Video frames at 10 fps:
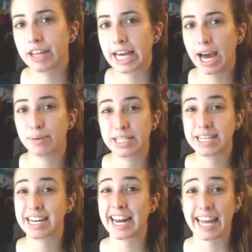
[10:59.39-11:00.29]
Like, how is he
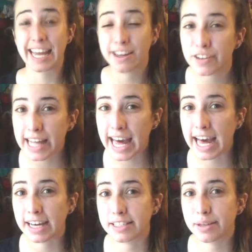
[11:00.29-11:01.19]
going to handle that
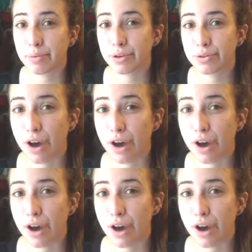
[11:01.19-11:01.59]
as someone